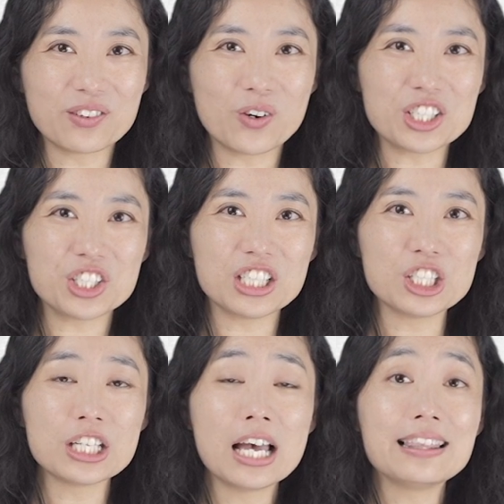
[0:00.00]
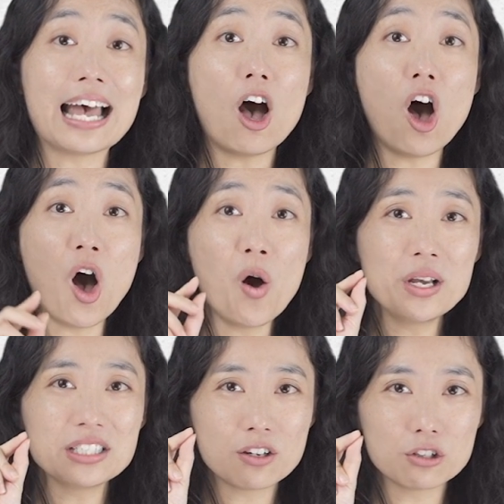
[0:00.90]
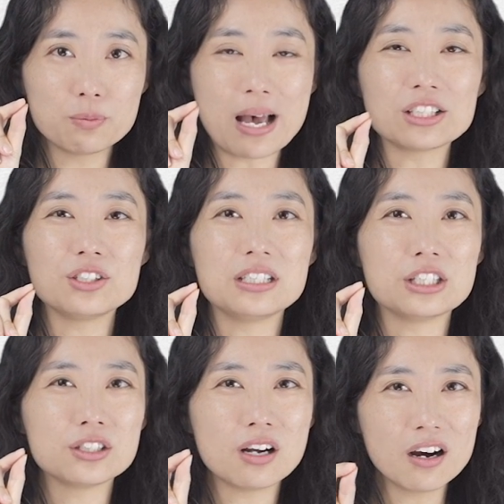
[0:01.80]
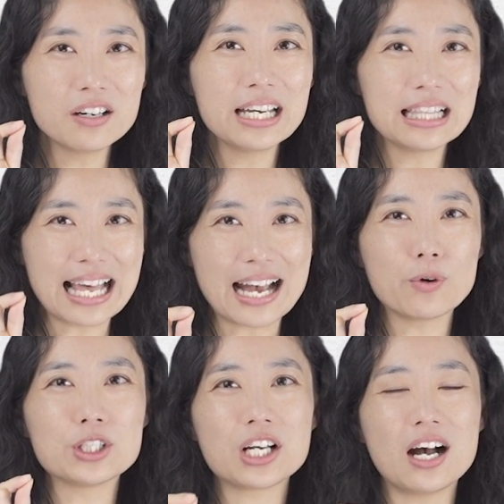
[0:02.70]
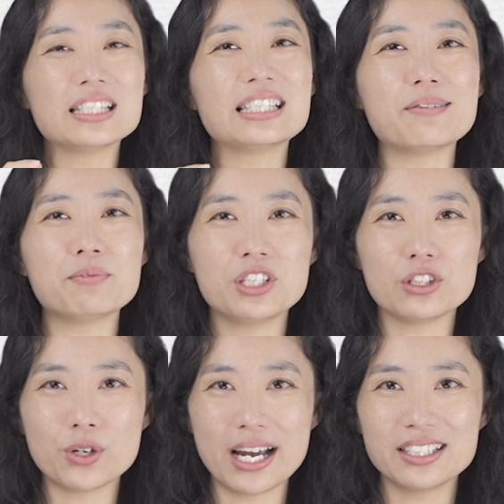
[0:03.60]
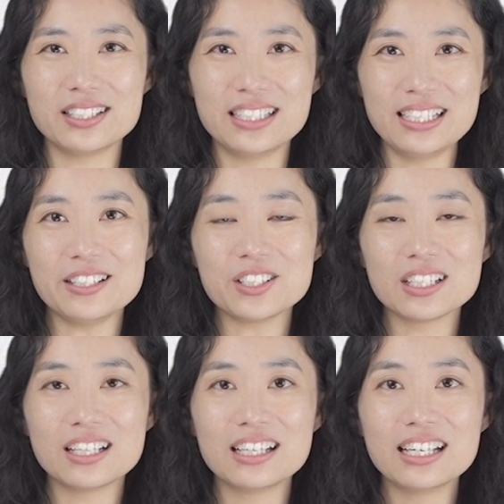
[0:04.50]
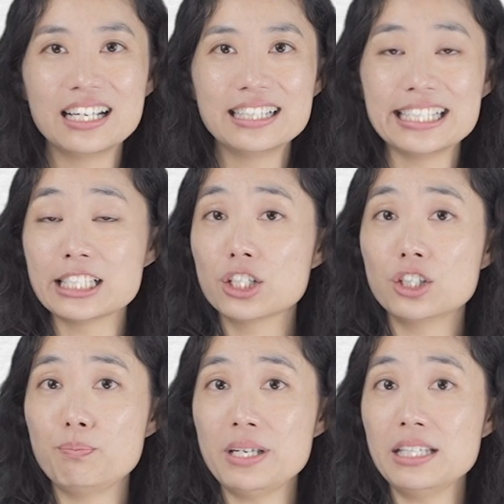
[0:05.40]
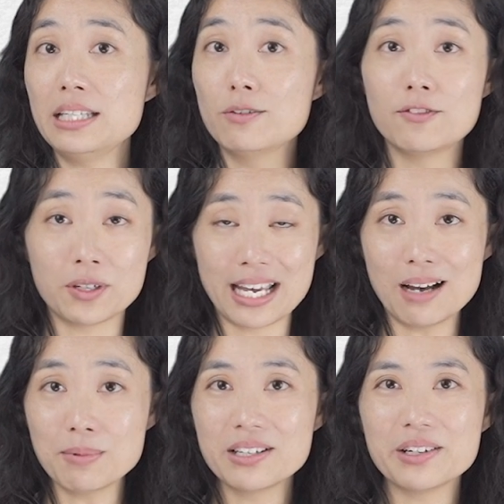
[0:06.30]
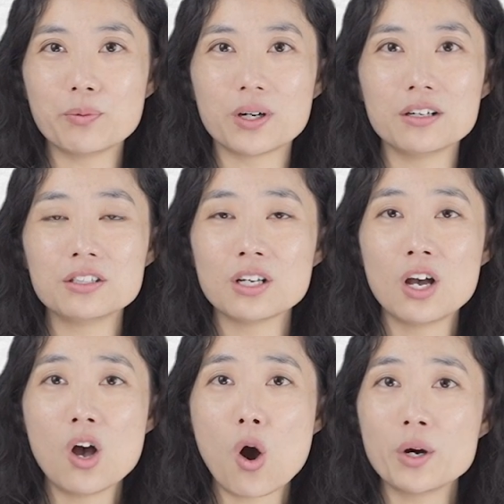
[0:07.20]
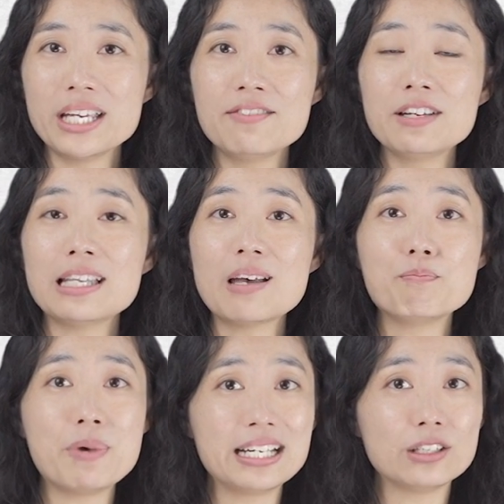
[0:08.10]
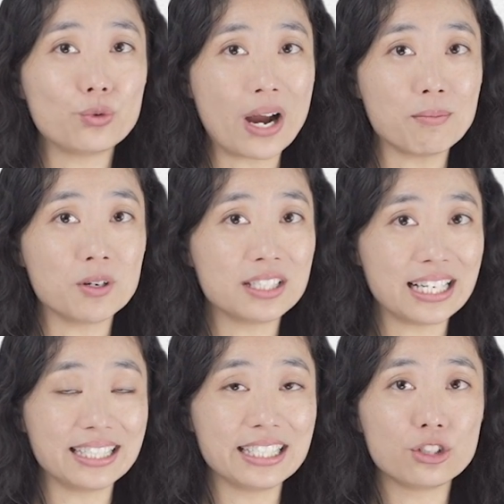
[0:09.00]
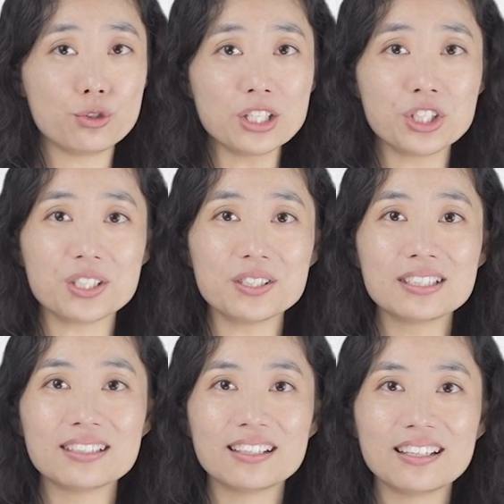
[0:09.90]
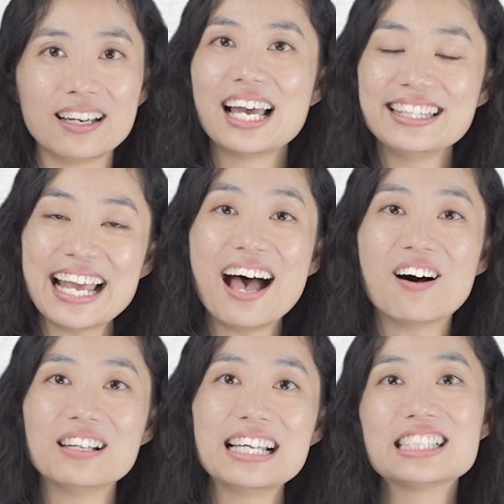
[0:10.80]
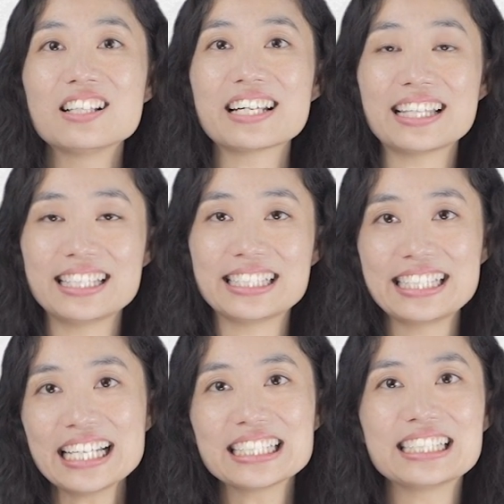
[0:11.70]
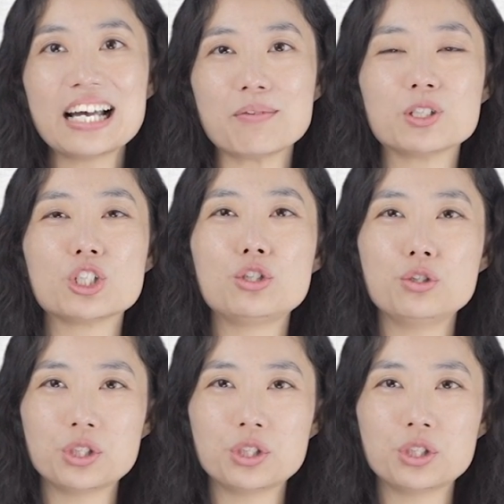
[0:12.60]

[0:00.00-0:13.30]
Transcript: questions that always goes back to the target language concept you're trying to teach. This could be new vocabulary words or even embedded grammar sentence structures. Now, let's look at the 6 steps to